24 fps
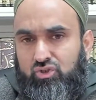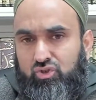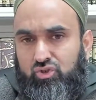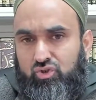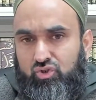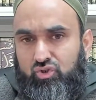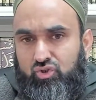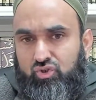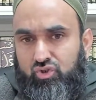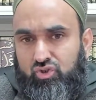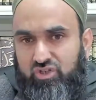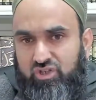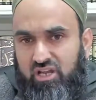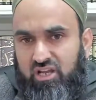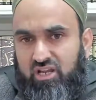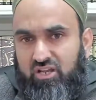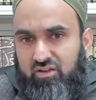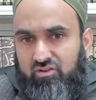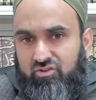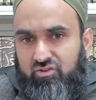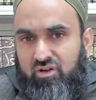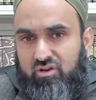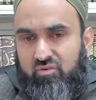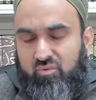Take
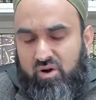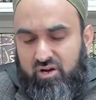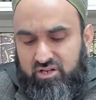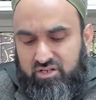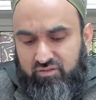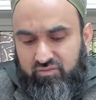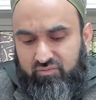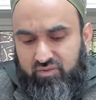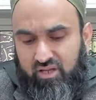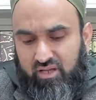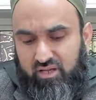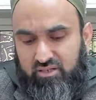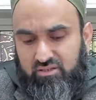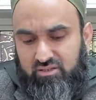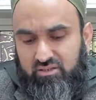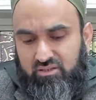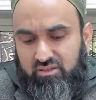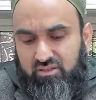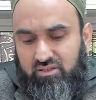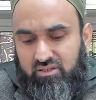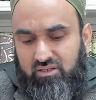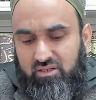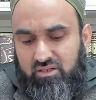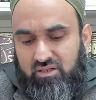advantage of that.
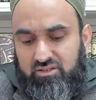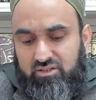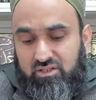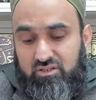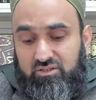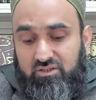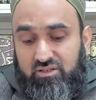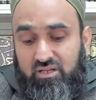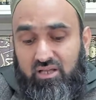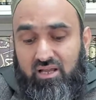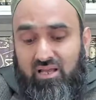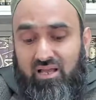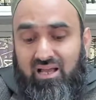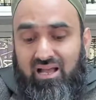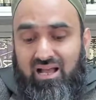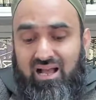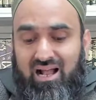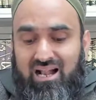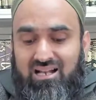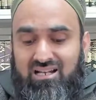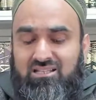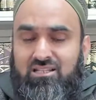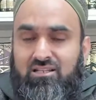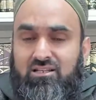He says,
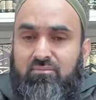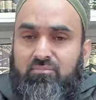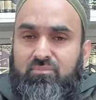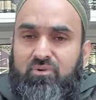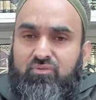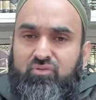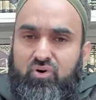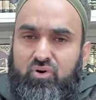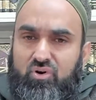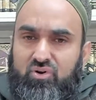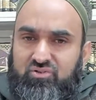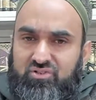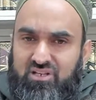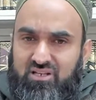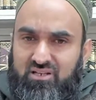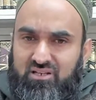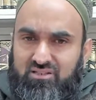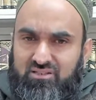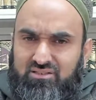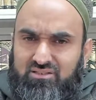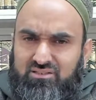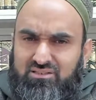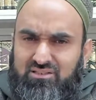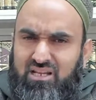health before your
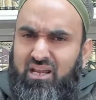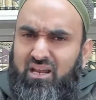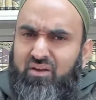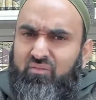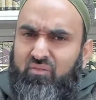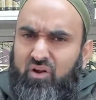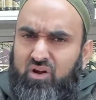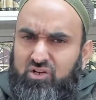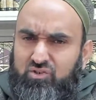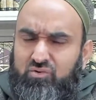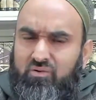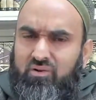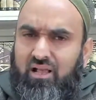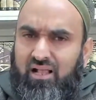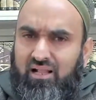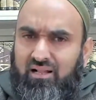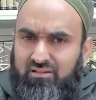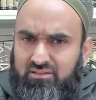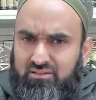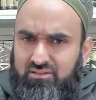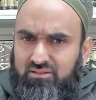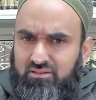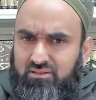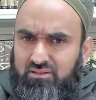sickness. Take advantage of your health
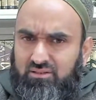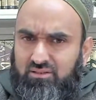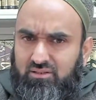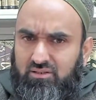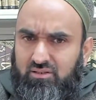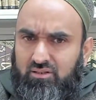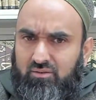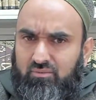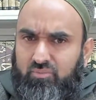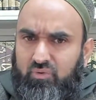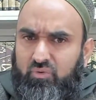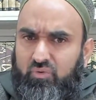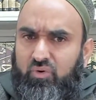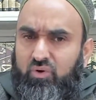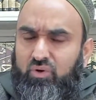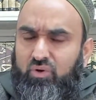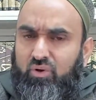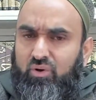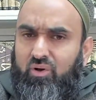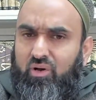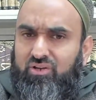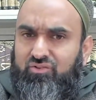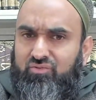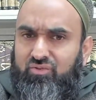before you
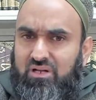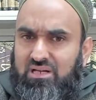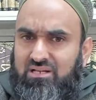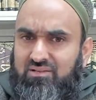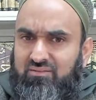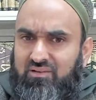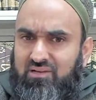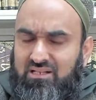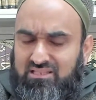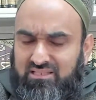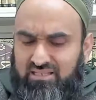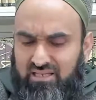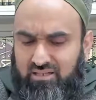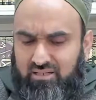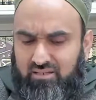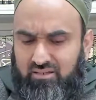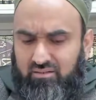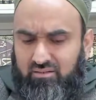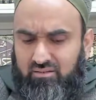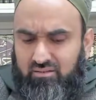get really, really sick.